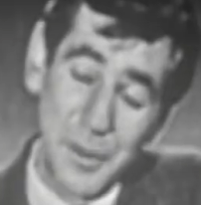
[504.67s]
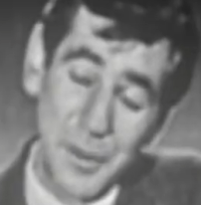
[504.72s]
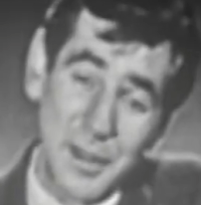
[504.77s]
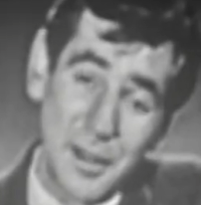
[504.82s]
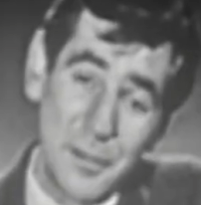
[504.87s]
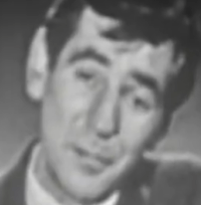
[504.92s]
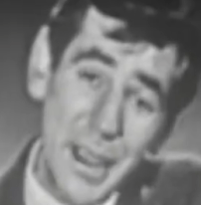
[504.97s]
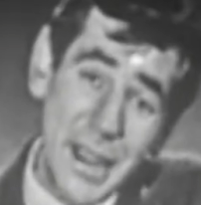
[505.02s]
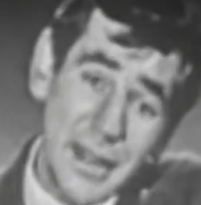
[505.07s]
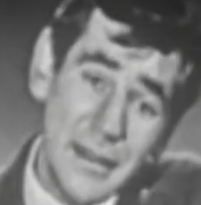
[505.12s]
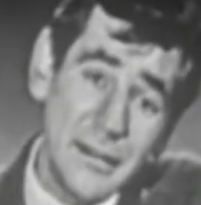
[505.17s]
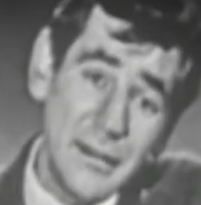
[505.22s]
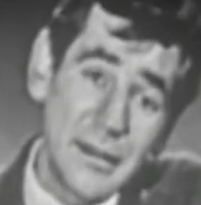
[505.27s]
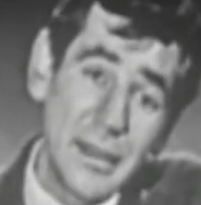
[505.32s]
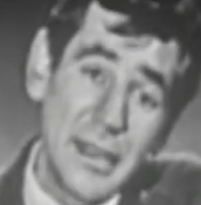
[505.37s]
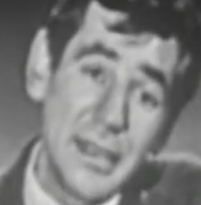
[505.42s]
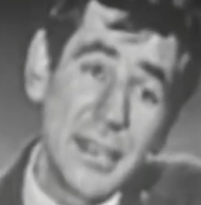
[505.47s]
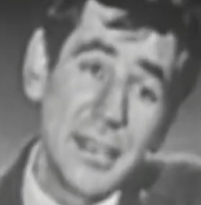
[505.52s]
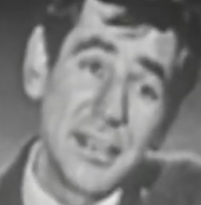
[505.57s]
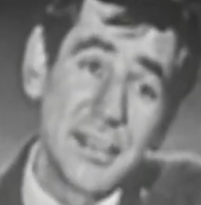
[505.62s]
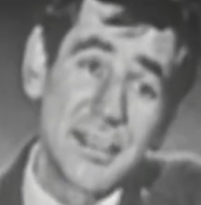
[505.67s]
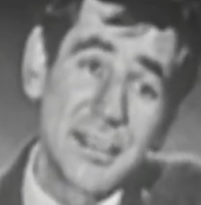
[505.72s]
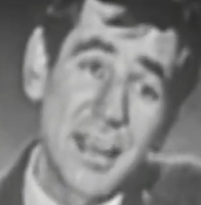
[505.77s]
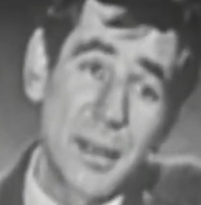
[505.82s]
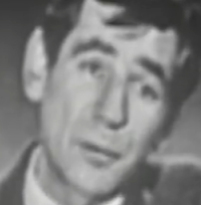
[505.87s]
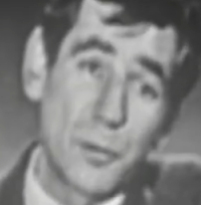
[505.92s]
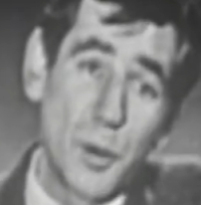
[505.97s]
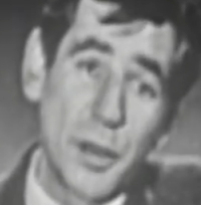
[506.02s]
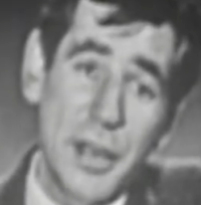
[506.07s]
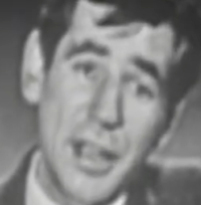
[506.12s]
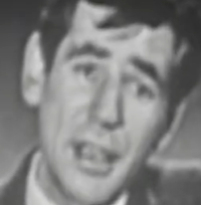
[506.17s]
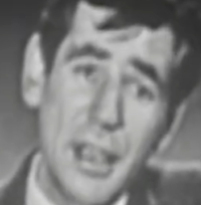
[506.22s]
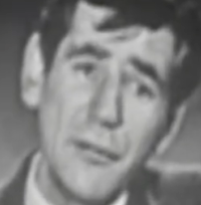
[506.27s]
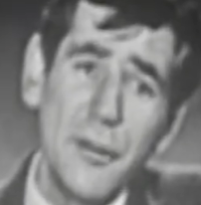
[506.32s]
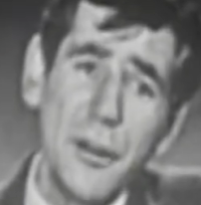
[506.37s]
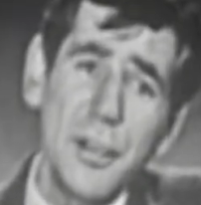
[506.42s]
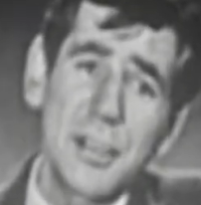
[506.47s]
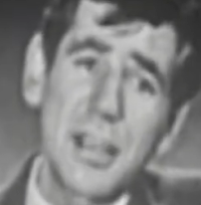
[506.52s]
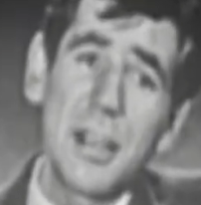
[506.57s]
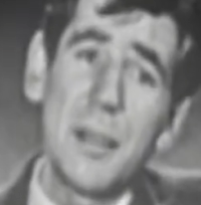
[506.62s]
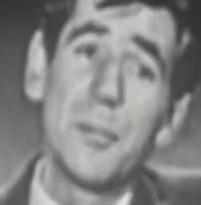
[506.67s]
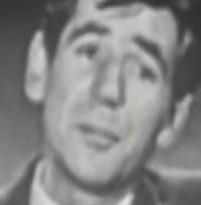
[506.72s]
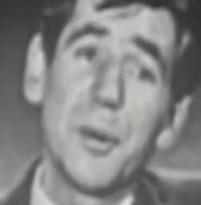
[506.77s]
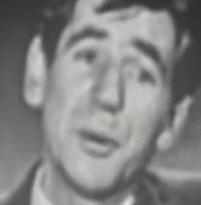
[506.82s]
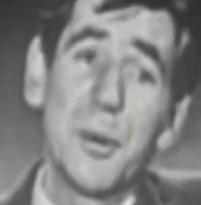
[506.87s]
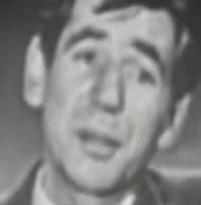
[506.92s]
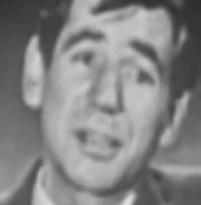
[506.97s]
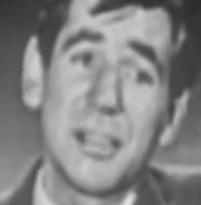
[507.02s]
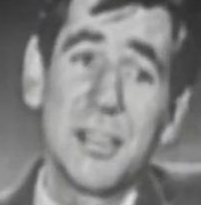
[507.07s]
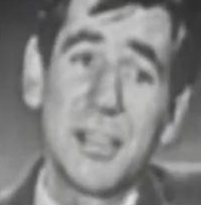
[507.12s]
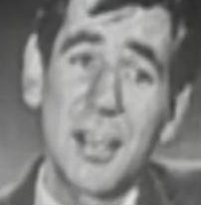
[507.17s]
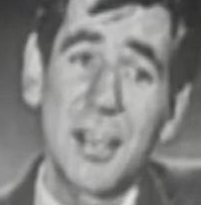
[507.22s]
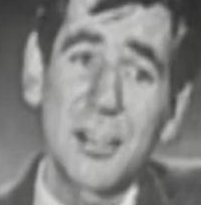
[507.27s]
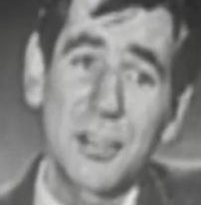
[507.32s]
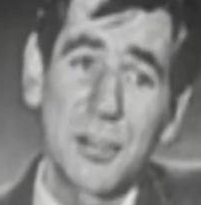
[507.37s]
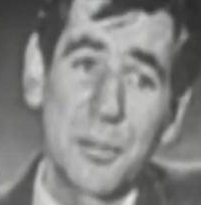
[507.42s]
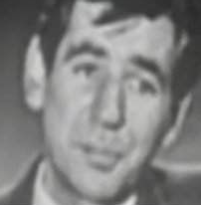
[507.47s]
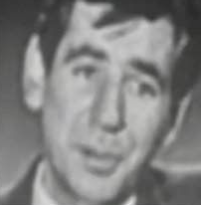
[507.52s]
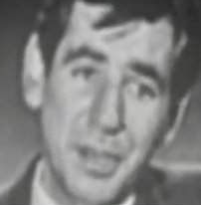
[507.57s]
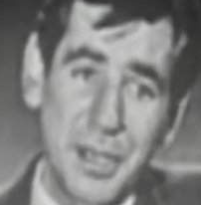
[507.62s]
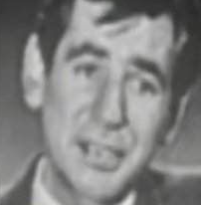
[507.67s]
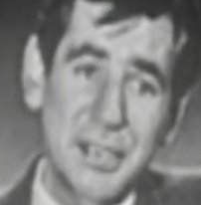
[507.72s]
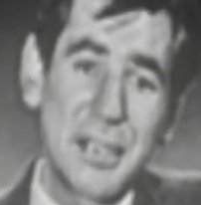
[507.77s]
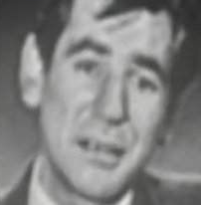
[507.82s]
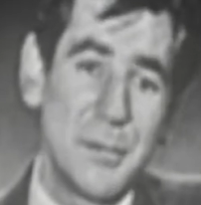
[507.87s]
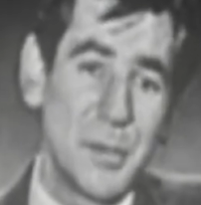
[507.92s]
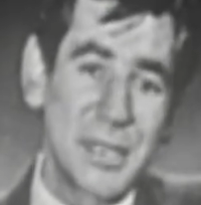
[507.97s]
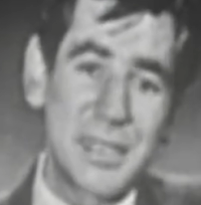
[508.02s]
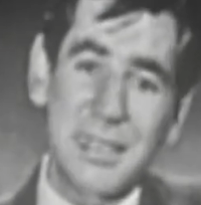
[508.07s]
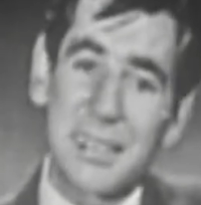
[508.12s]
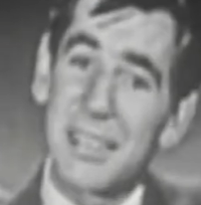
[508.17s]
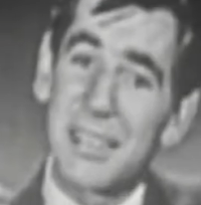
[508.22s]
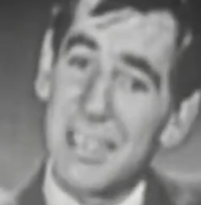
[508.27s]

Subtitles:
But the main thing is that whatever tempo a conductor picks, he must